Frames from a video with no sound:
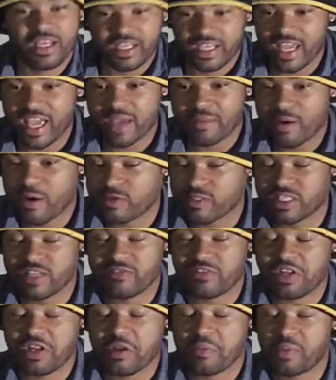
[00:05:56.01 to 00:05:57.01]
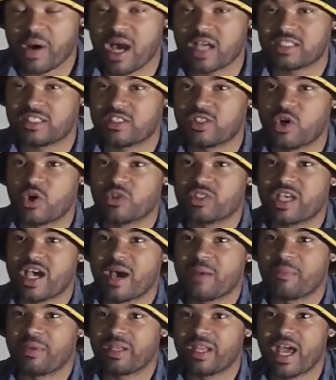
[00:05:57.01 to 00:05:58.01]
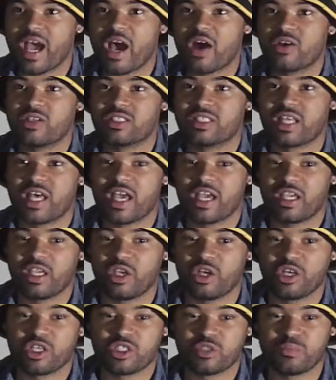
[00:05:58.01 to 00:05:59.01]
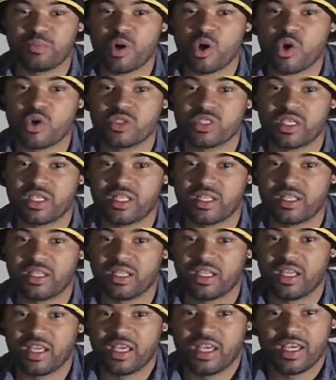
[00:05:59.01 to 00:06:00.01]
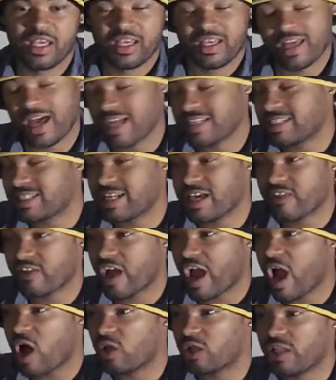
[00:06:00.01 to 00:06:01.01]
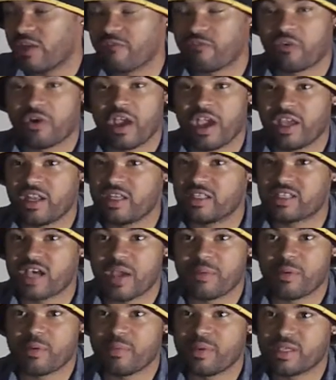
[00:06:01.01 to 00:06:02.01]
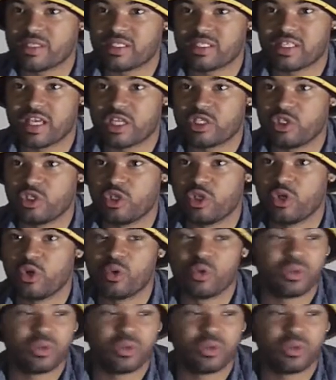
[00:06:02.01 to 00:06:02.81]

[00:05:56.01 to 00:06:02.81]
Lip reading: damn, I was living in a box this whole time, but now it's like you're exposed, and that's another outlet for any type of business that you do.